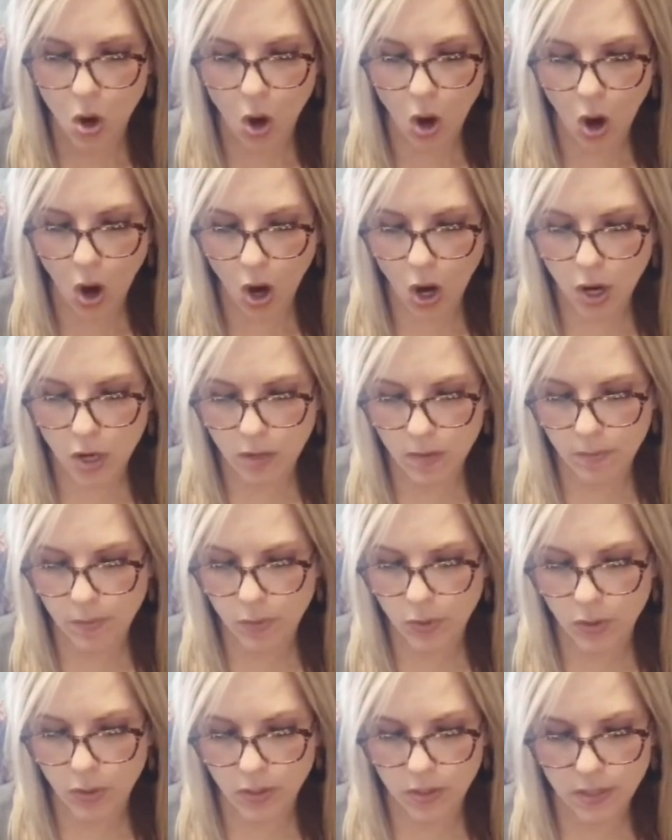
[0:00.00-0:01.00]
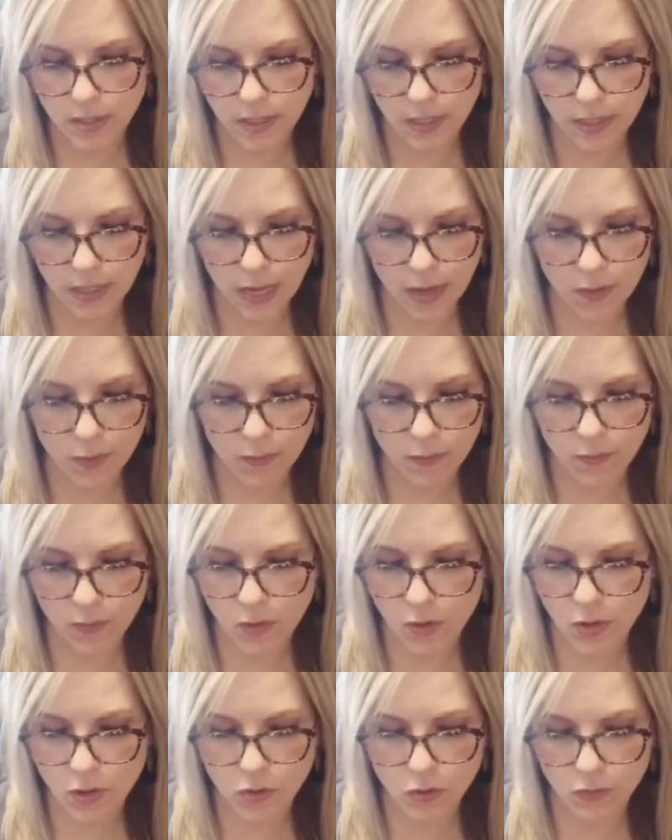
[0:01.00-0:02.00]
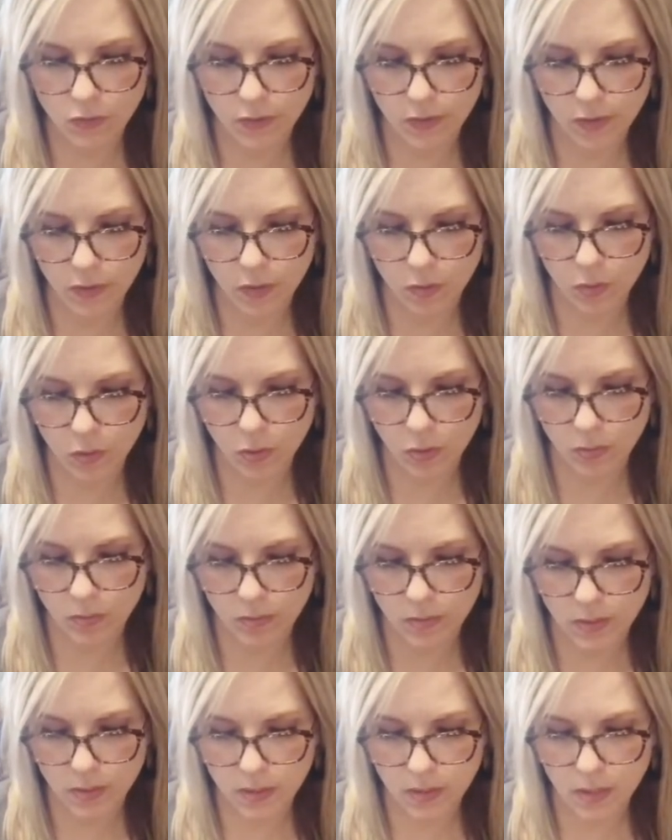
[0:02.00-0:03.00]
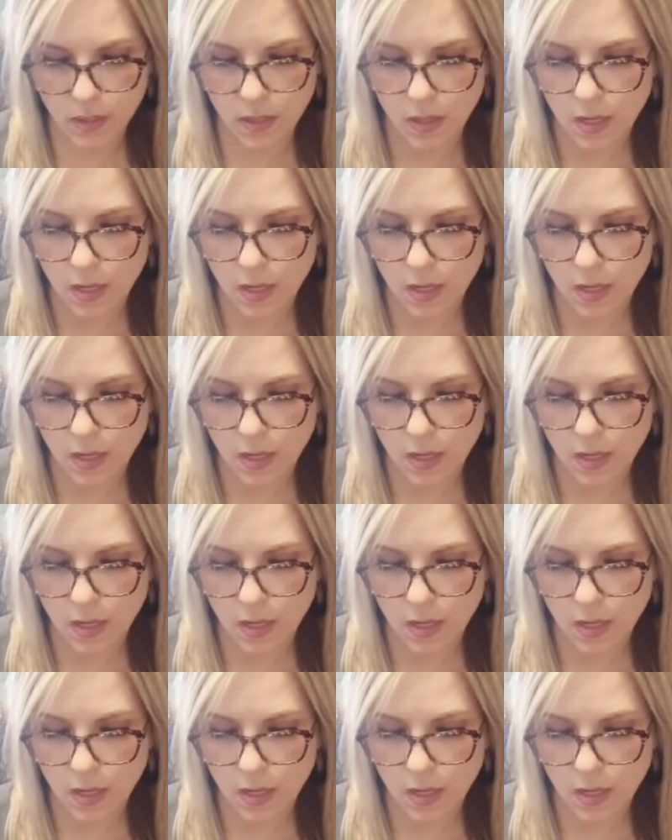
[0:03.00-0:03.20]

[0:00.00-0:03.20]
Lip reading: Art and books and leather furniture filled the rooms.